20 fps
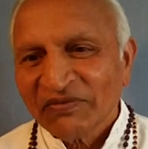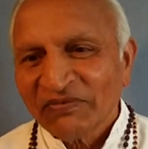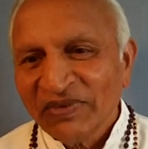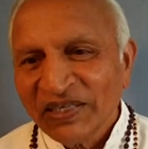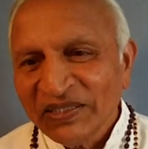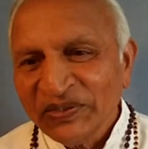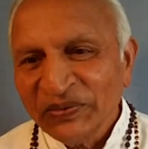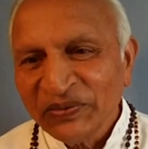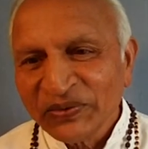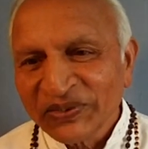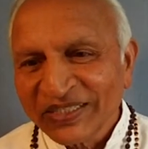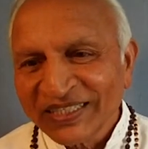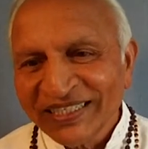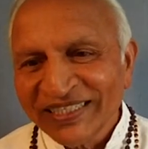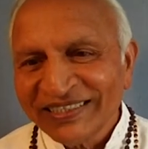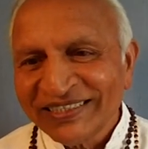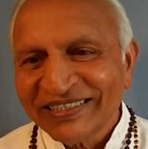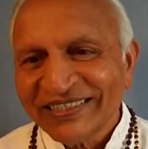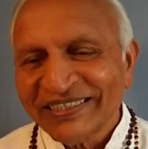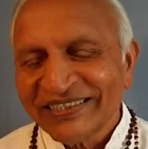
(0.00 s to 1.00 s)
When you
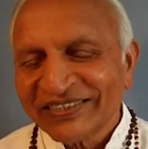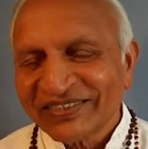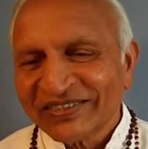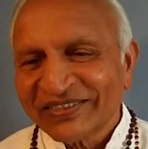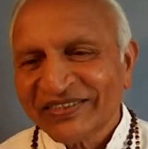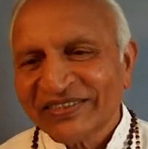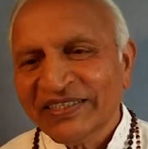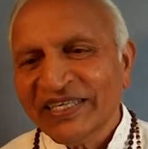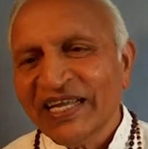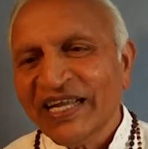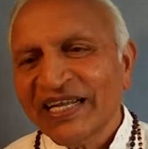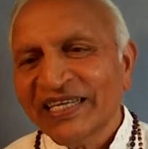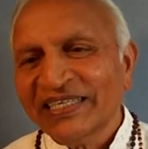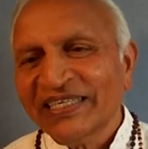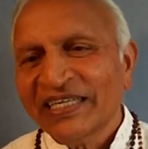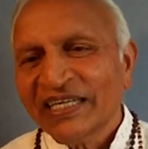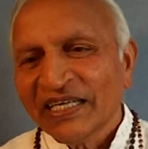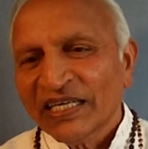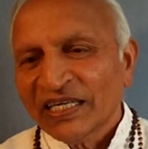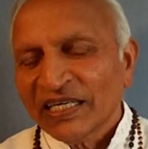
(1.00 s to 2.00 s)
see this,
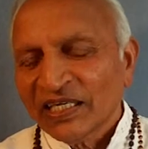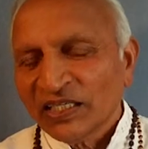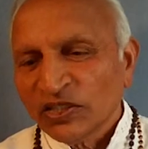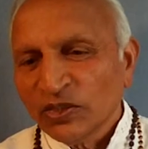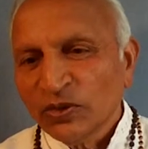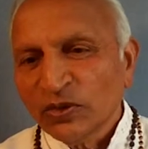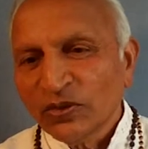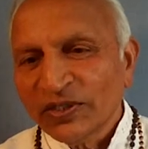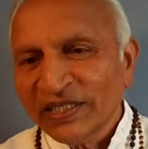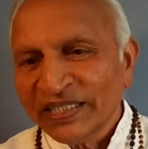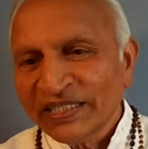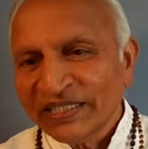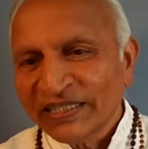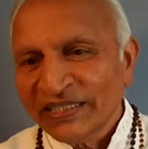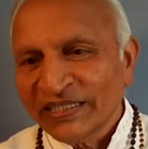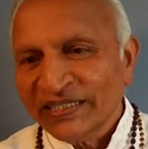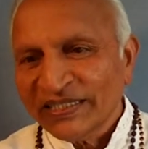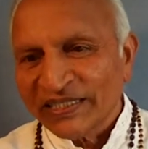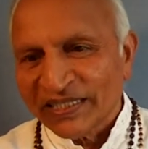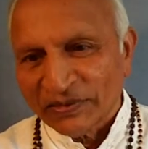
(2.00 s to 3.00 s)
then yogic
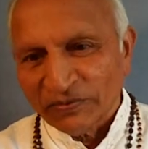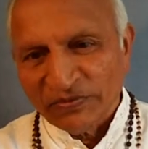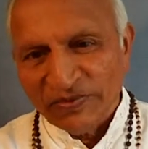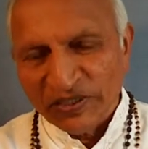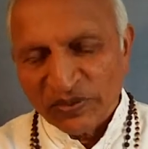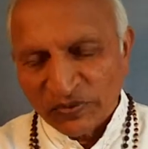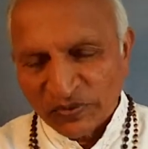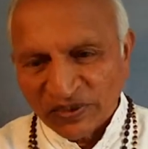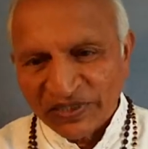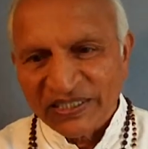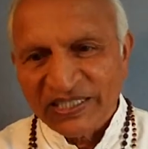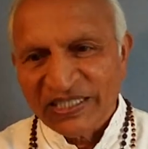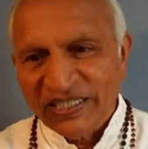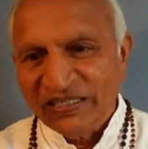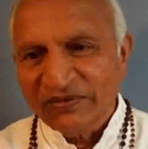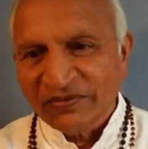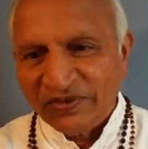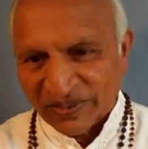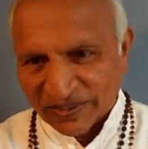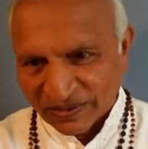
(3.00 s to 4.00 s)
teaching, which was
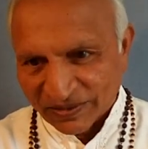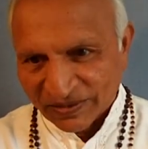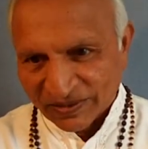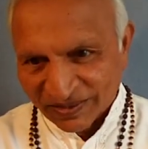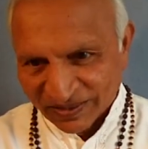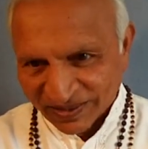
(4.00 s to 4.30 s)
given,